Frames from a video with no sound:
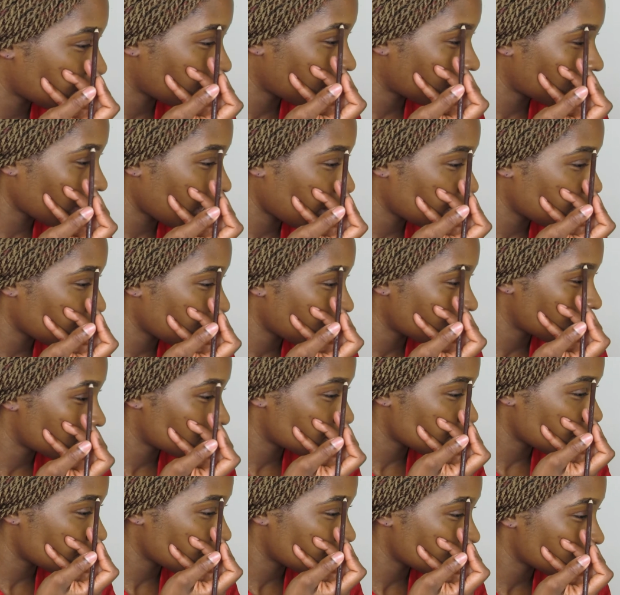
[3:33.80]
if that makes
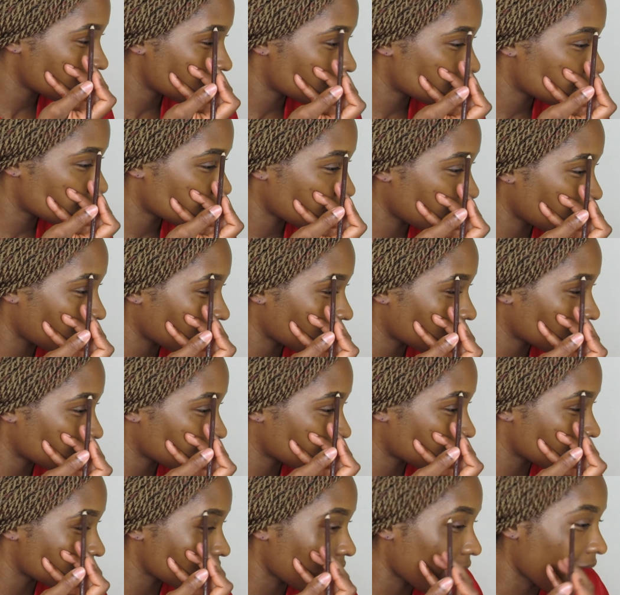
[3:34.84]
sense. Like,
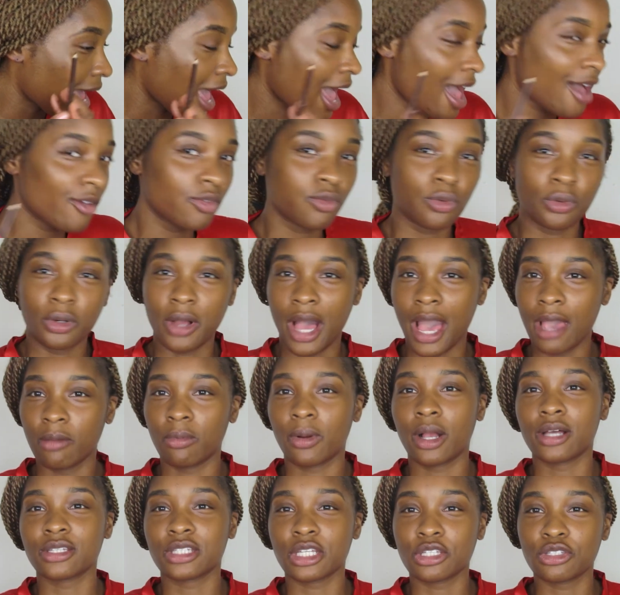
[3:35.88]
because I have real
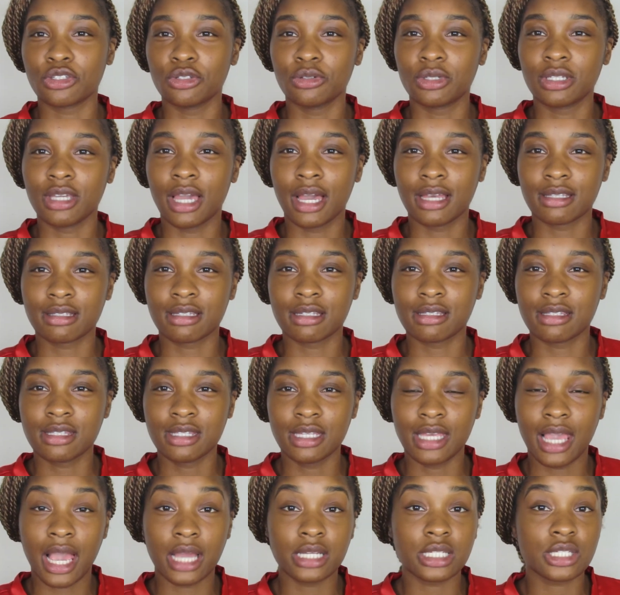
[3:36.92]
eyebrows, as you guys can
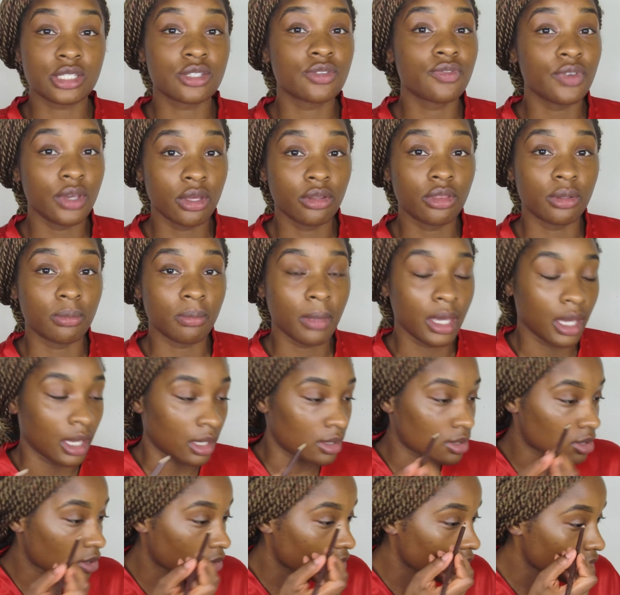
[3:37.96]
see. I just fill them
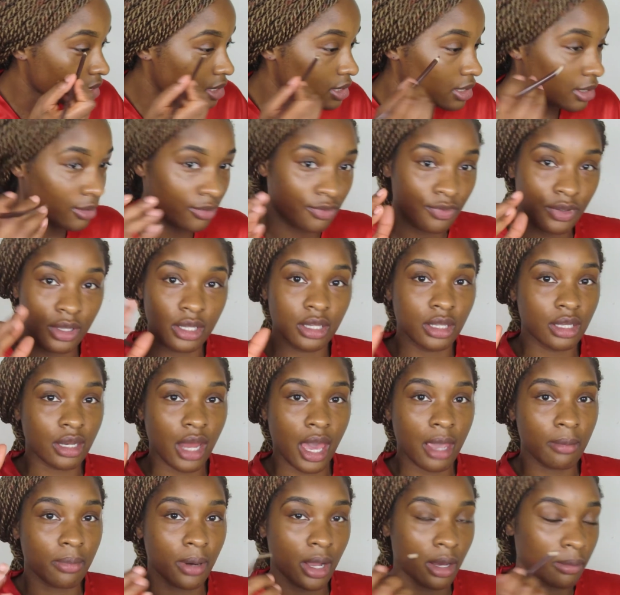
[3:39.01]
in. So this is a fill-in
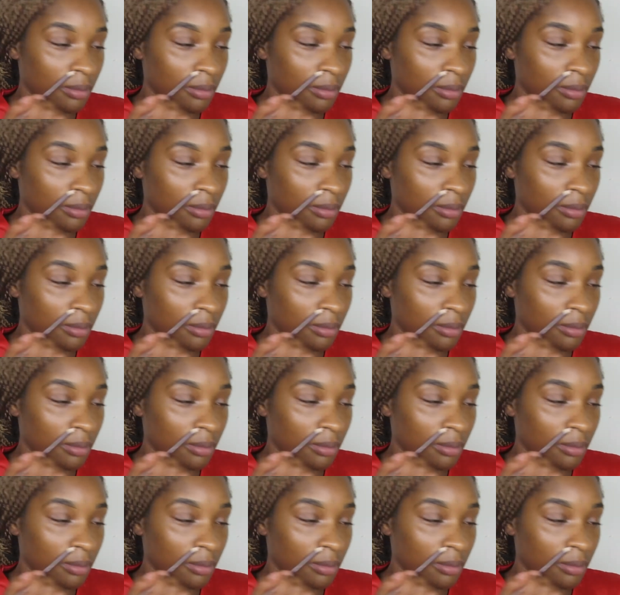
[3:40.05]
eyebrow